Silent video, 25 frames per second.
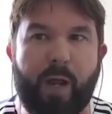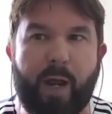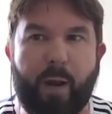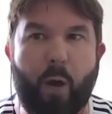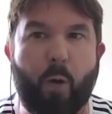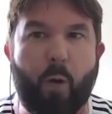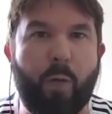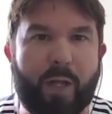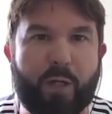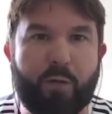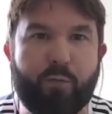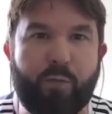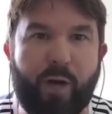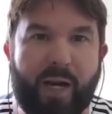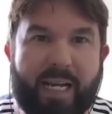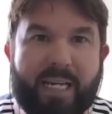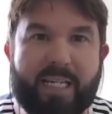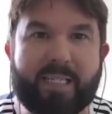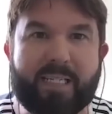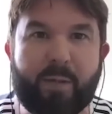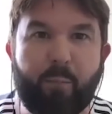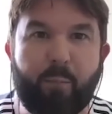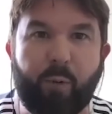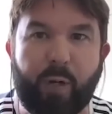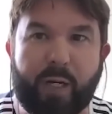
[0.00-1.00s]
I know that's really
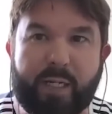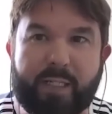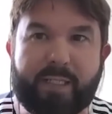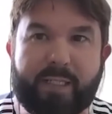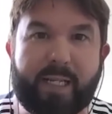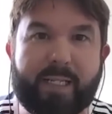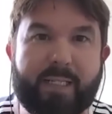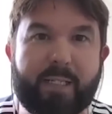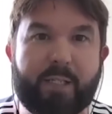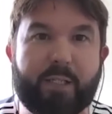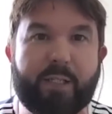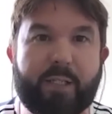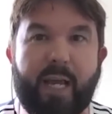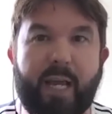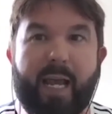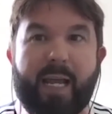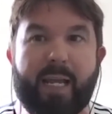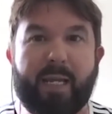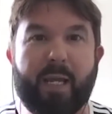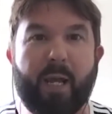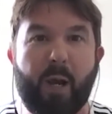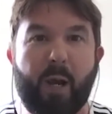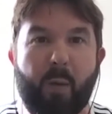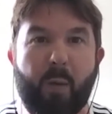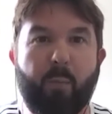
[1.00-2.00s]
simplistic to
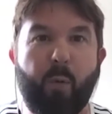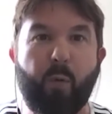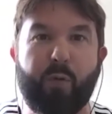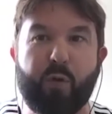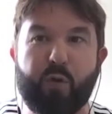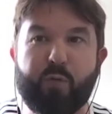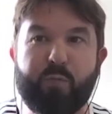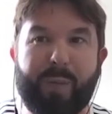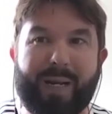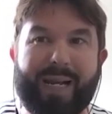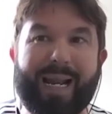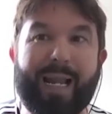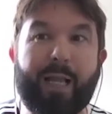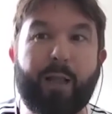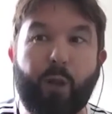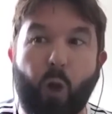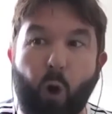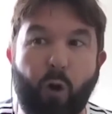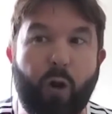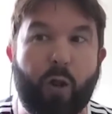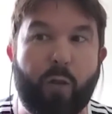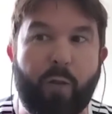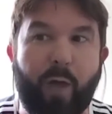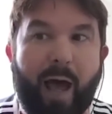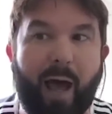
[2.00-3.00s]
say, but there's been a
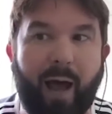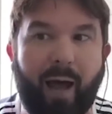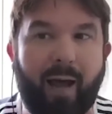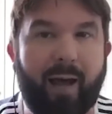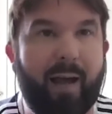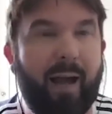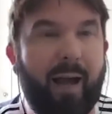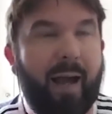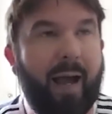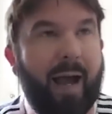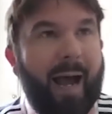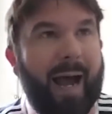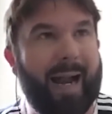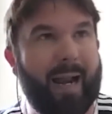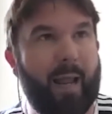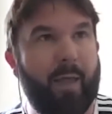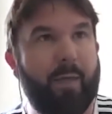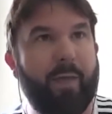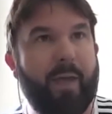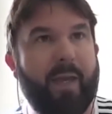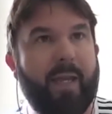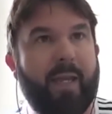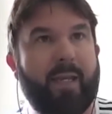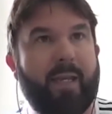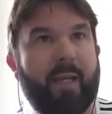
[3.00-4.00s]
lot of that. And I
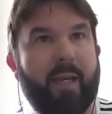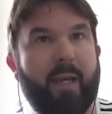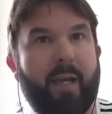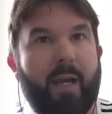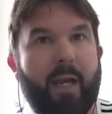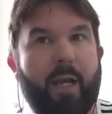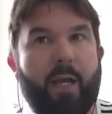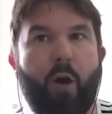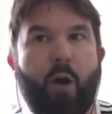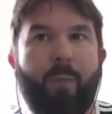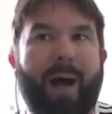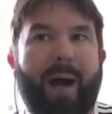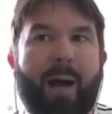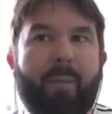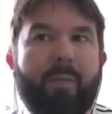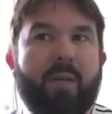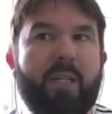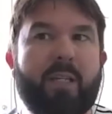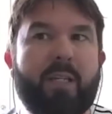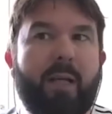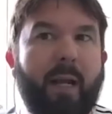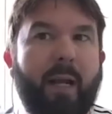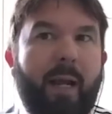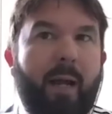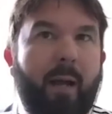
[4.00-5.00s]
think, Mohamed
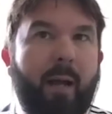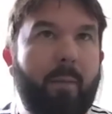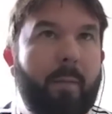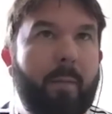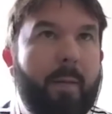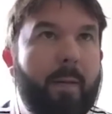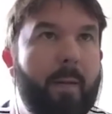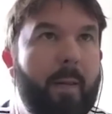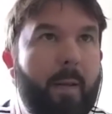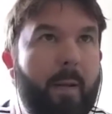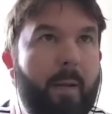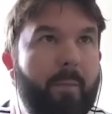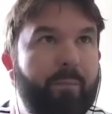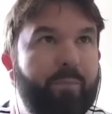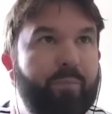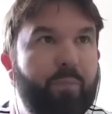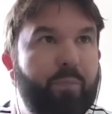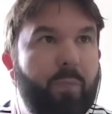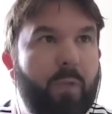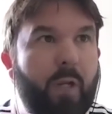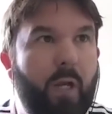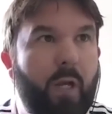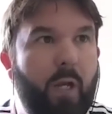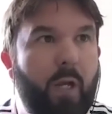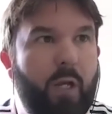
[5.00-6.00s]
Salah,
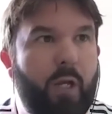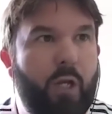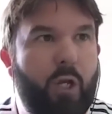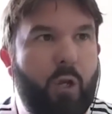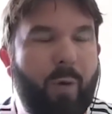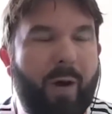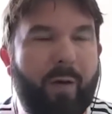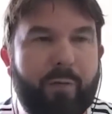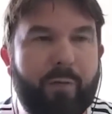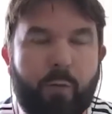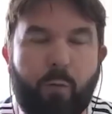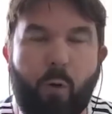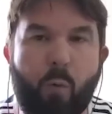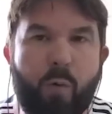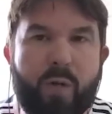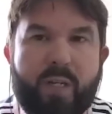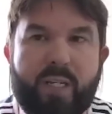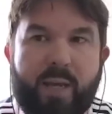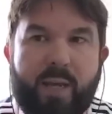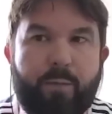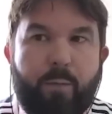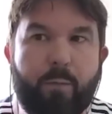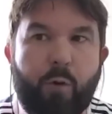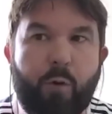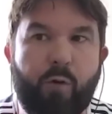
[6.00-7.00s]
you have to always
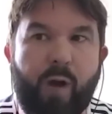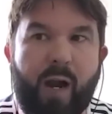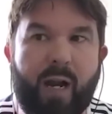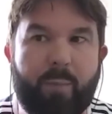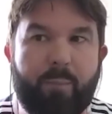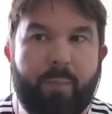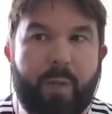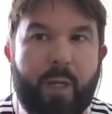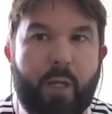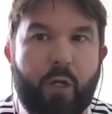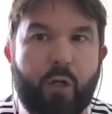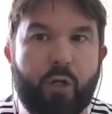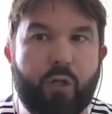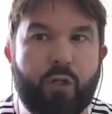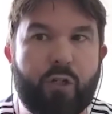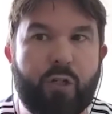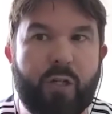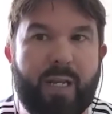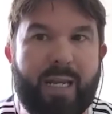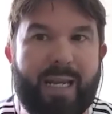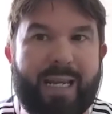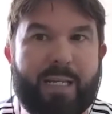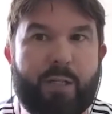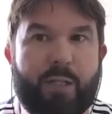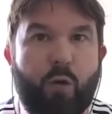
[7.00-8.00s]
give him credit
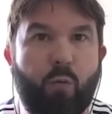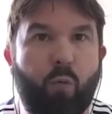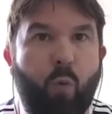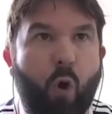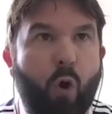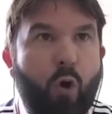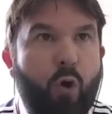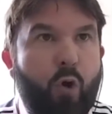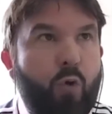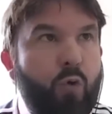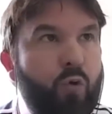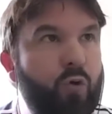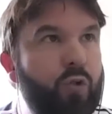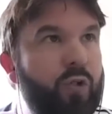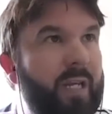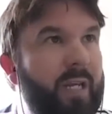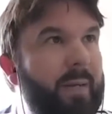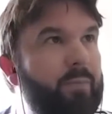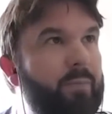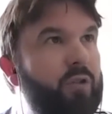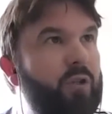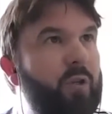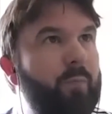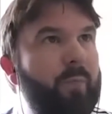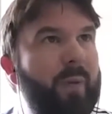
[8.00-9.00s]
because he's the one who
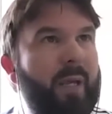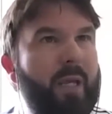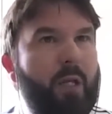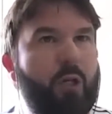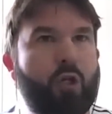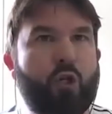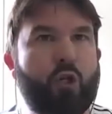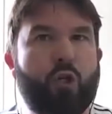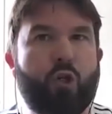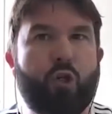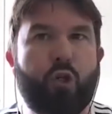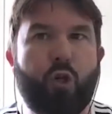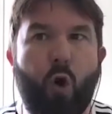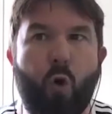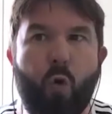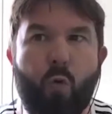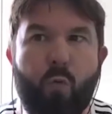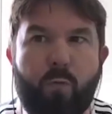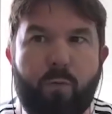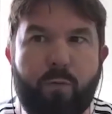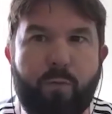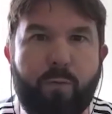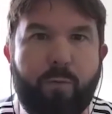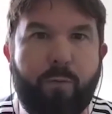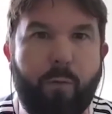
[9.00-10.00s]
seems to be
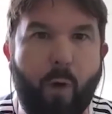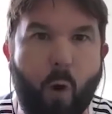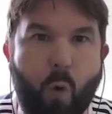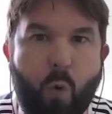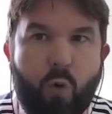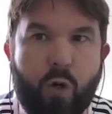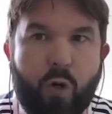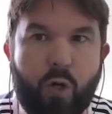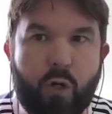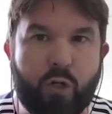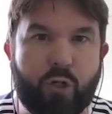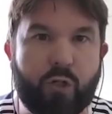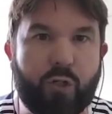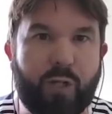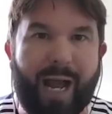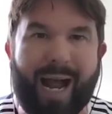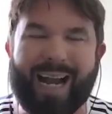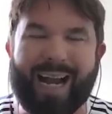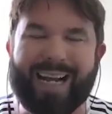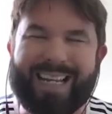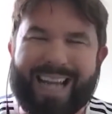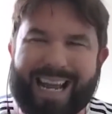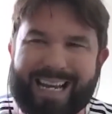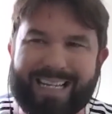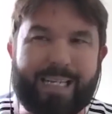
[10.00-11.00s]
so focused.
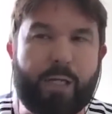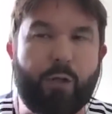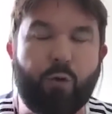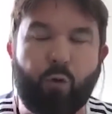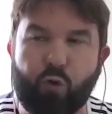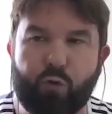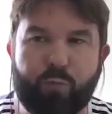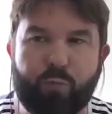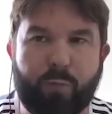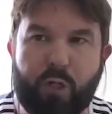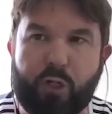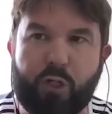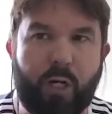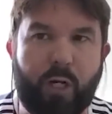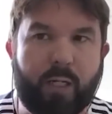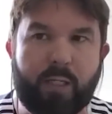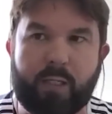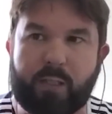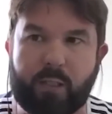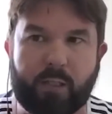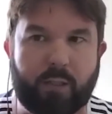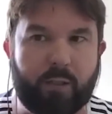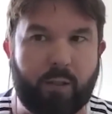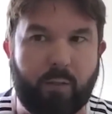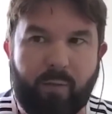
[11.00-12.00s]
And yes, he does miss chances.